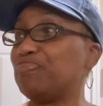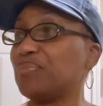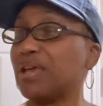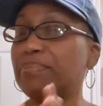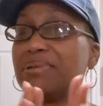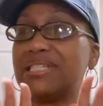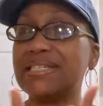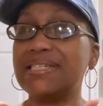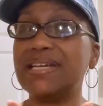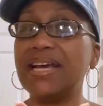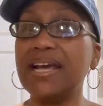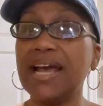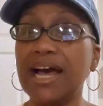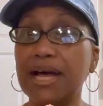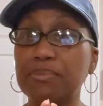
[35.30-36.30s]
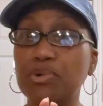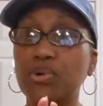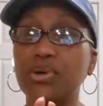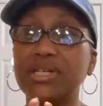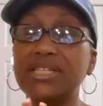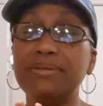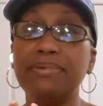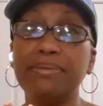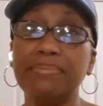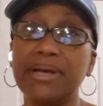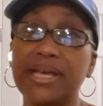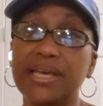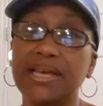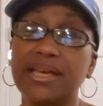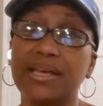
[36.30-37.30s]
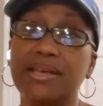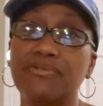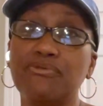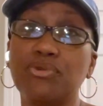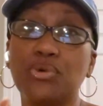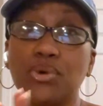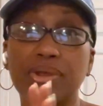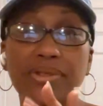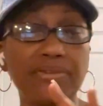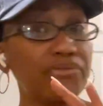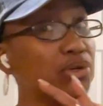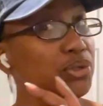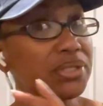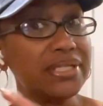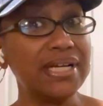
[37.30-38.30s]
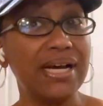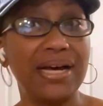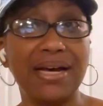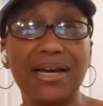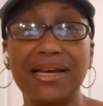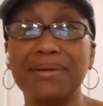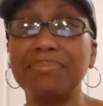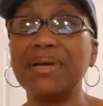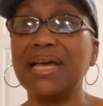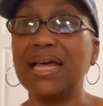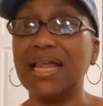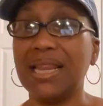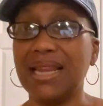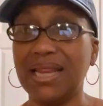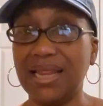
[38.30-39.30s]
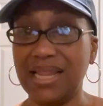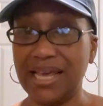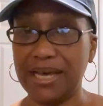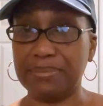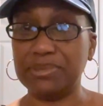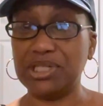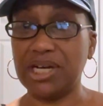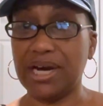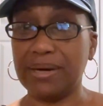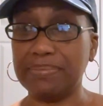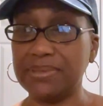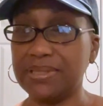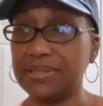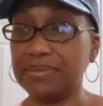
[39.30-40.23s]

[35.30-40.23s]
But today I'm going to be making, for the first time, lamb chops.